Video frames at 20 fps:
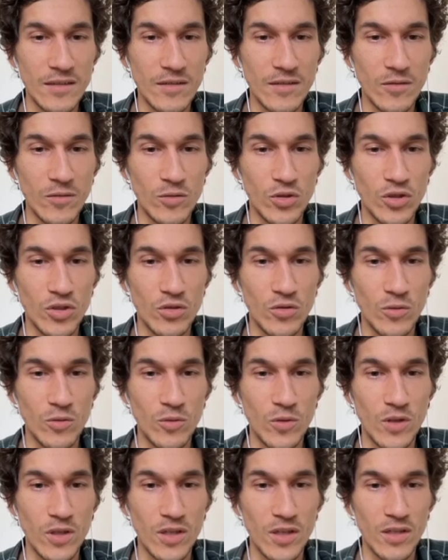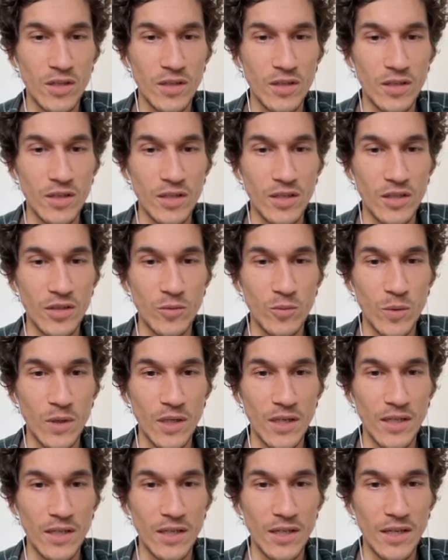or just go this
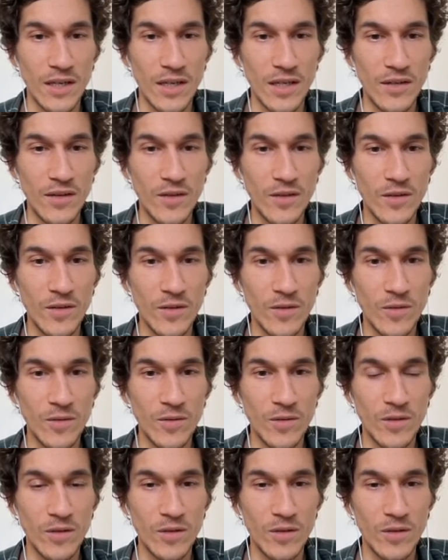way. I don't know.